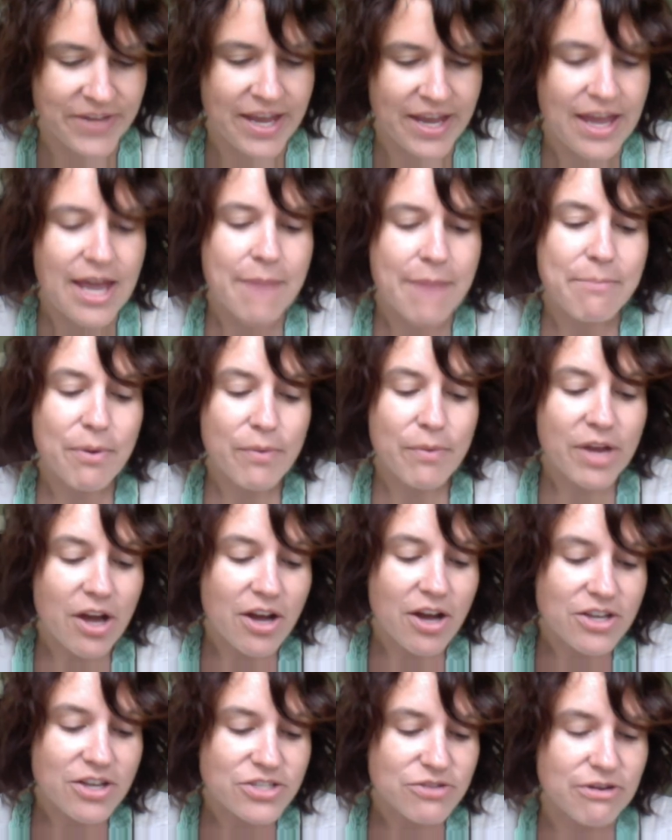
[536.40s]
But we
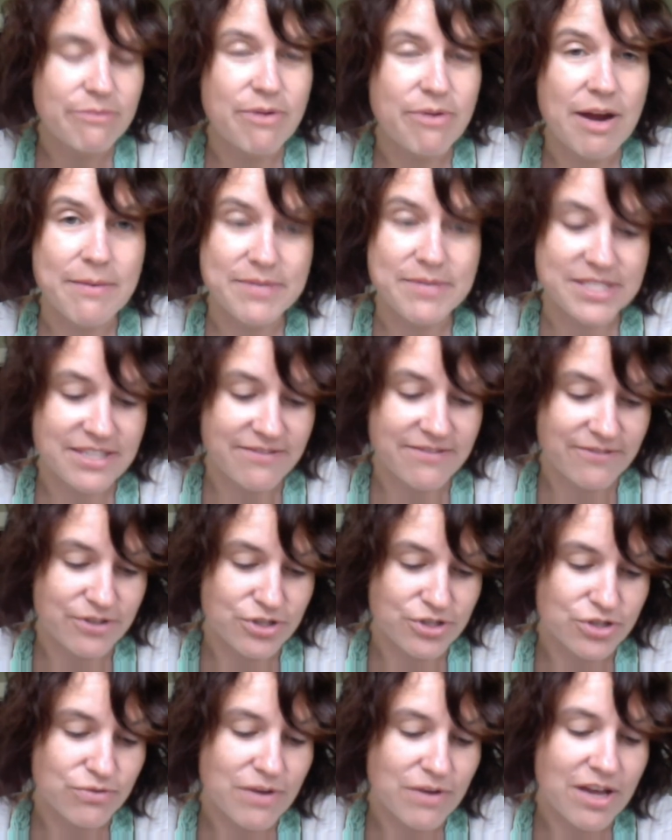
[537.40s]
also are promised in verse
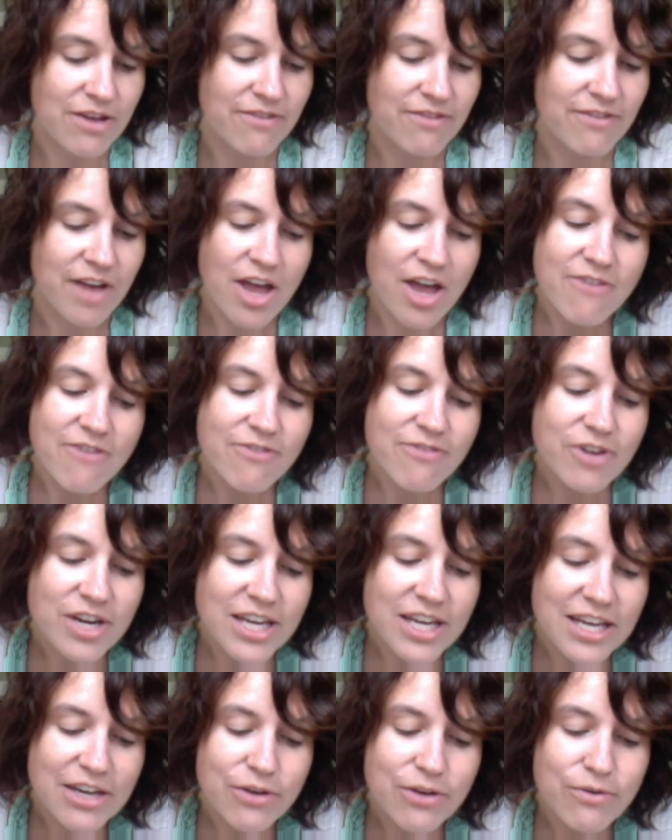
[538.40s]
twelve, "For
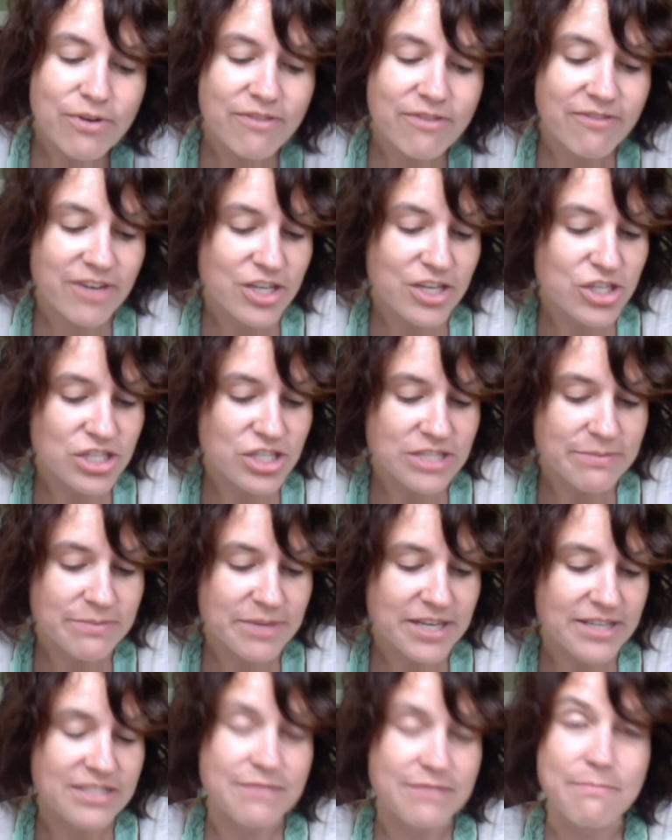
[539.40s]
he who avenges blood
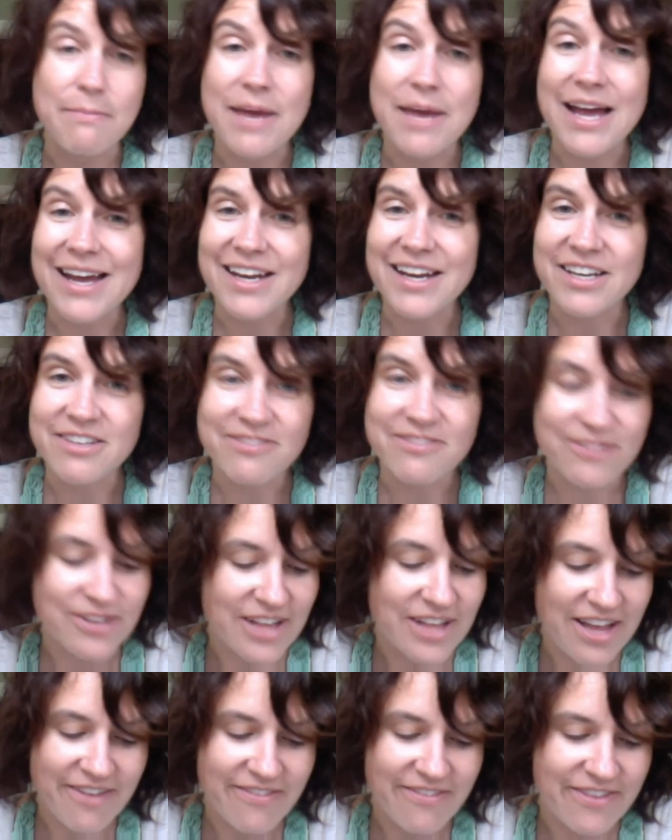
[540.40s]
is mindful
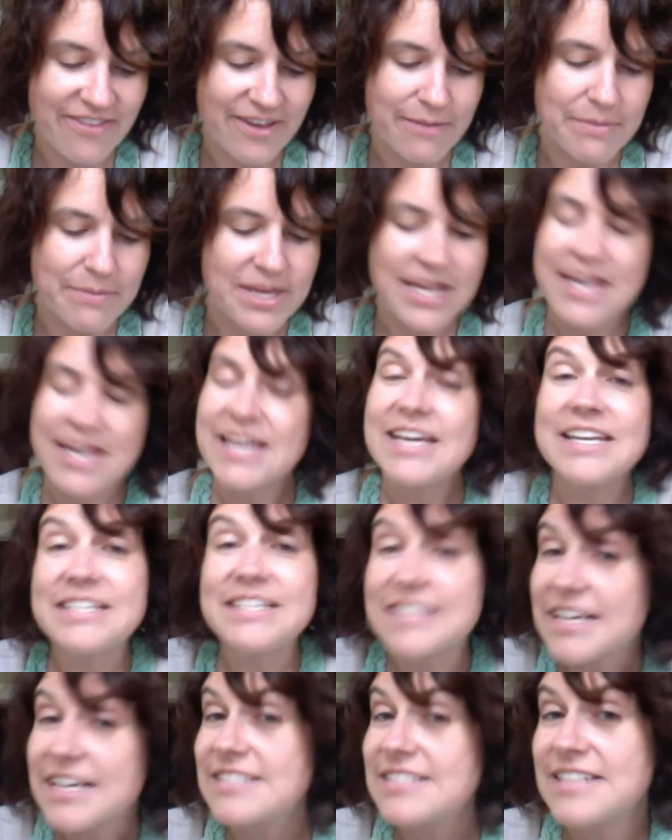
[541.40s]
of them. He
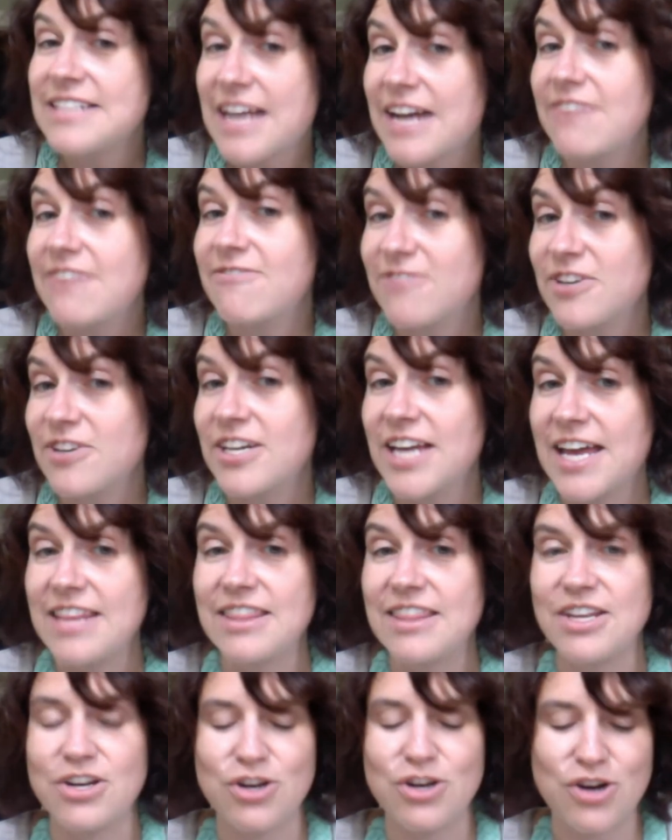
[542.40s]
does not forget
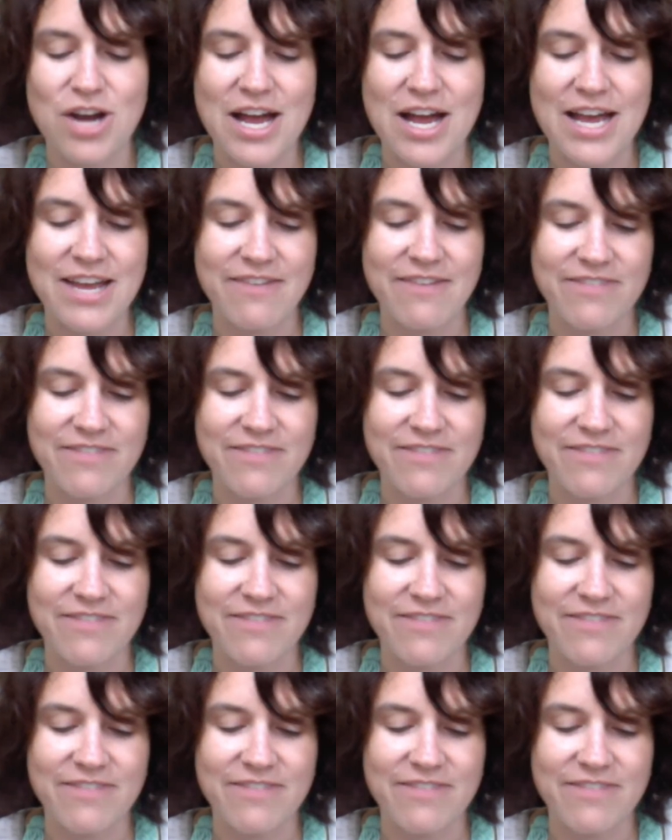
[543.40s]
the cry of the